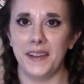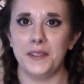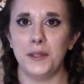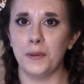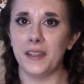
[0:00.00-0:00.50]

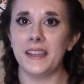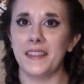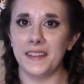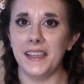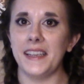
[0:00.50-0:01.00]
to click
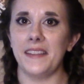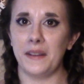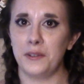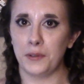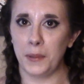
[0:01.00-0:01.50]
the link in
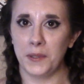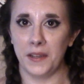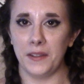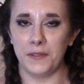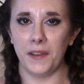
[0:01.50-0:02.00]
the description
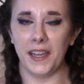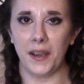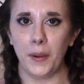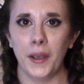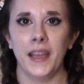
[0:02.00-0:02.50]
of this
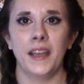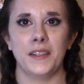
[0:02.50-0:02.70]
video